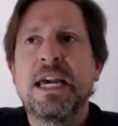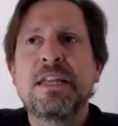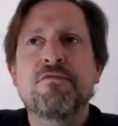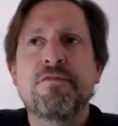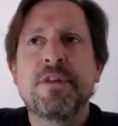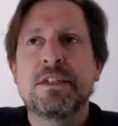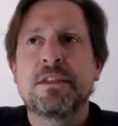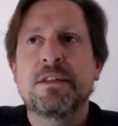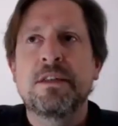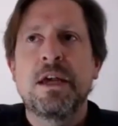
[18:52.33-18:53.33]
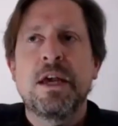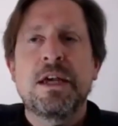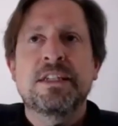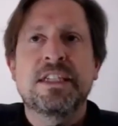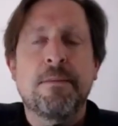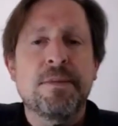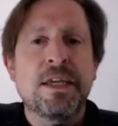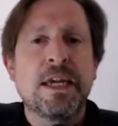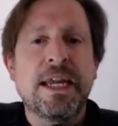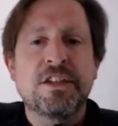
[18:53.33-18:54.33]
and he'd written
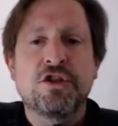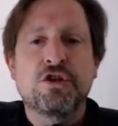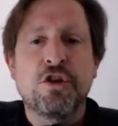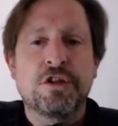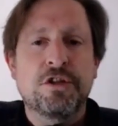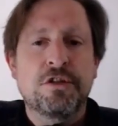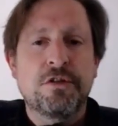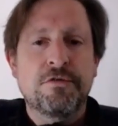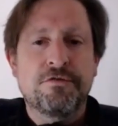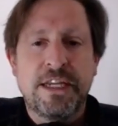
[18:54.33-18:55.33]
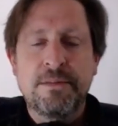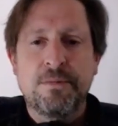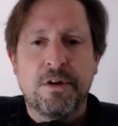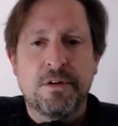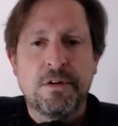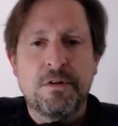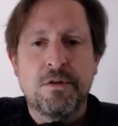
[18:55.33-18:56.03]
something against Josh Friedenberg,